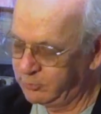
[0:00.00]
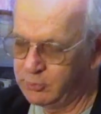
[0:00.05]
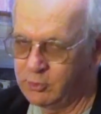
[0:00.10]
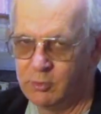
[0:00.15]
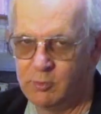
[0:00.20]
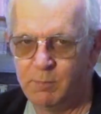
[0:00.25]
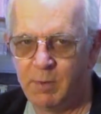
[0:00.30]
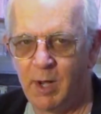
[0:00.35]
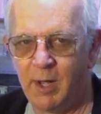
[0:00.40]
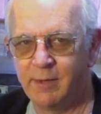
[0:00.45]

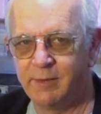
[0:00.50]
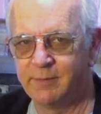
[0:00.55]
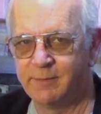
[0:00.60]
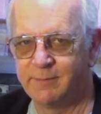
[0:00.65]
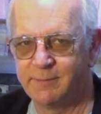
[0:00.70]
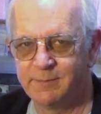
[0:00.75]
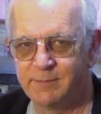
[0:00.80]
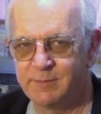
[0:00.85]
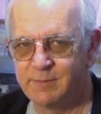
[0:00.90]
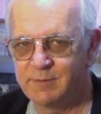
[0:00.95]

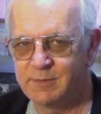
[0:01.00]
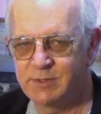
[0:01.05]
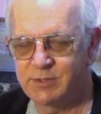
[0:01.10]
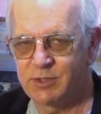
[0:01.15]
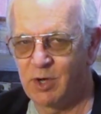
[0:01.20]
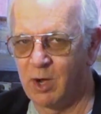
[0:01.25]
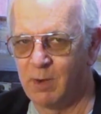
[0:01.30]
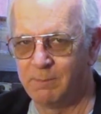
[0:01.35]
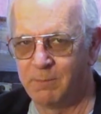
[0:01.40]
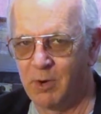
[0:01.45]
two-button
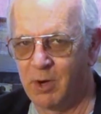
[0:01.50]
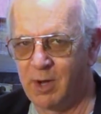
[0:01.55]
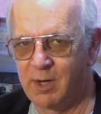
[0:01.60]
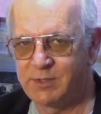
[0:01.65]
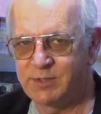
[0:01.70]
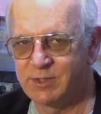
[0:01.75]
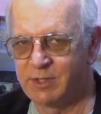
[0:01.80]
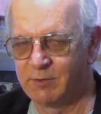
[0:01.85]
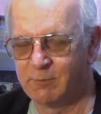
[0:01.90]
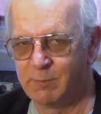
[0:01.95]
stomp
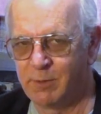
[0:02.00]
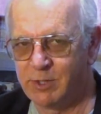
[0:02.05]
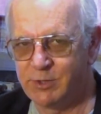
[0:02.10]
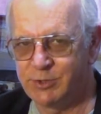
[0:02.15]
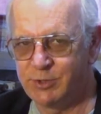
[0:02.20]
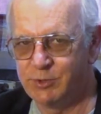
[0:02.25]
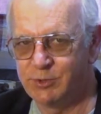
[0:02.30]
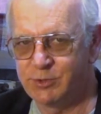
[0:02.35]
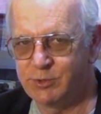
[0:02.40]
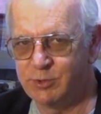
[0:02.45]
box that
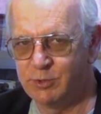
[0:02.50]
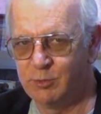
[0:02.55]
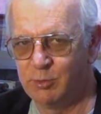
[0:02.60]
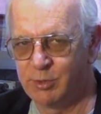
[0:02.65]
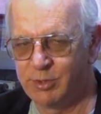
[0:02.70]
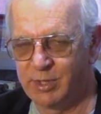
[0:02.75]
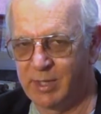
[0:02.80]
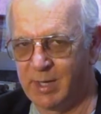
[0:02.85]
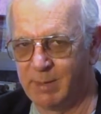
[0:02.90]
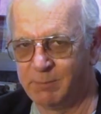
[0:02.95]
everybody's used to
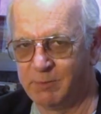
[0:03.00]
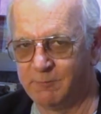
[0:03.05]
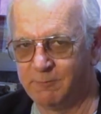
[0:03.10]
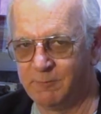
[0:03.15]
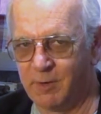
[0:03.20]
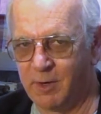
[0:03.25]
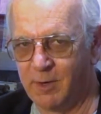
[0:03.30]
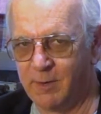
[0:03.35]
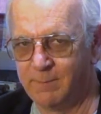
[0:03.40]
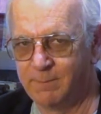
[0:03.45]
with an
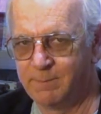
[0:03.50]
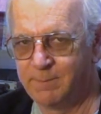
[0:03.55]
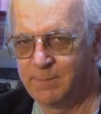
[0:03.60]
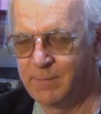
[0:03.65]
amplifier.